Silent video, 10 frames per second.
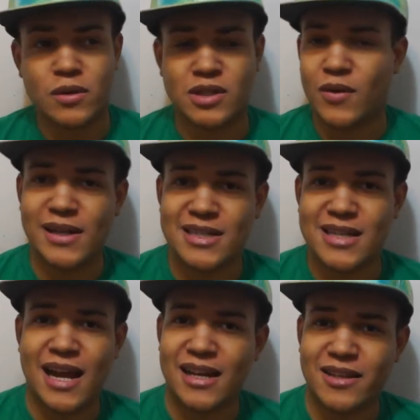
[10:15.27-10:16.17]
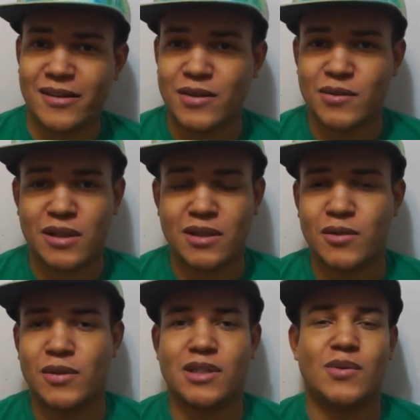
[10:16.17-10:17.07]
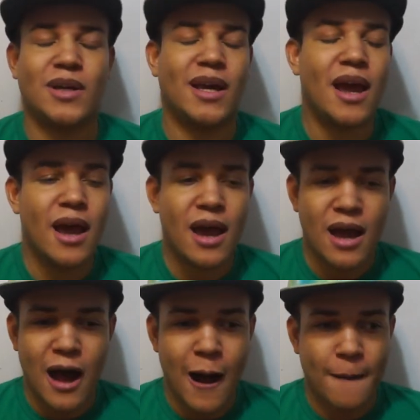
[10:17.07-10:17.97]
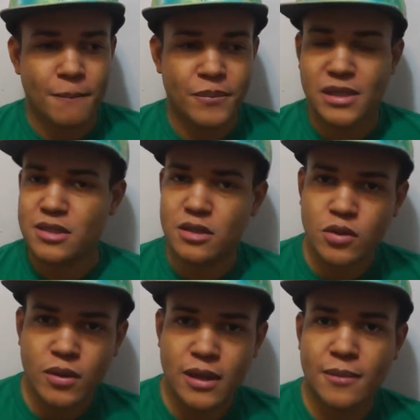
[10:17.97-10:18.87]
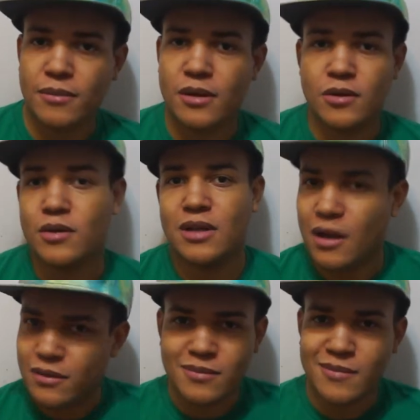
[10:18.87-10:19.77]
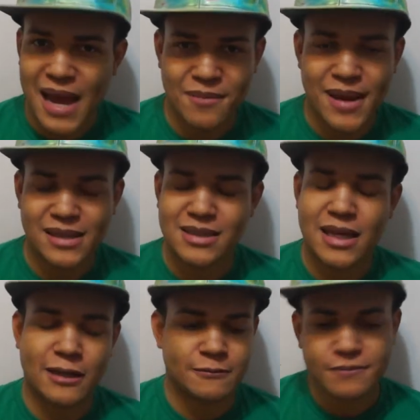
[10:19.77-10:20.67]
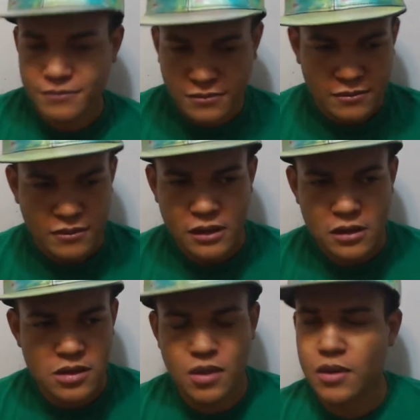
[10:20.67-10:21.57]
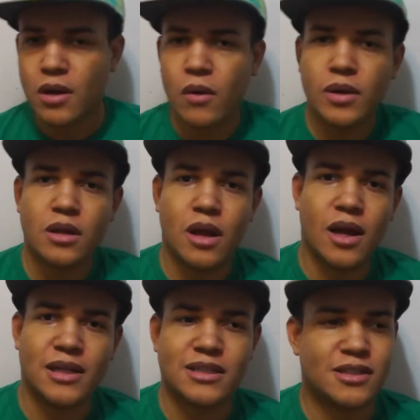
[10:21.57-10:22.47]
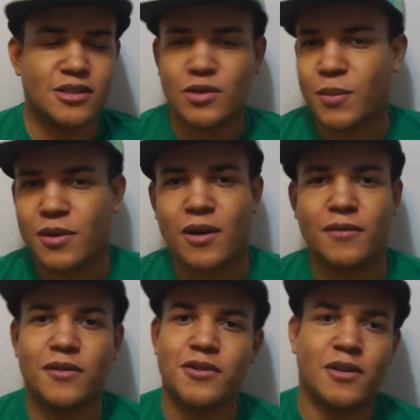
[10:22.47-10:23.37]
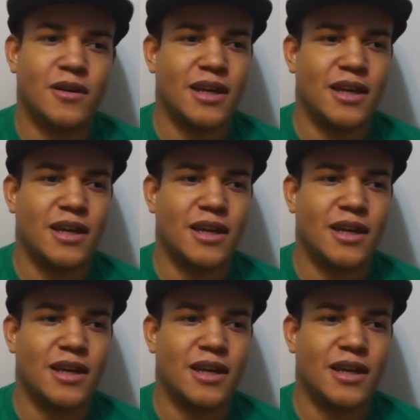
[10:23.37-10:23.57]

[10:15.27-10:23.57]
It was a great design. I thought it, was, it looked really sweet. Um, but it's the two of them. They're doing, you know, Mad Max thing. So they're going along. It's this super dark future.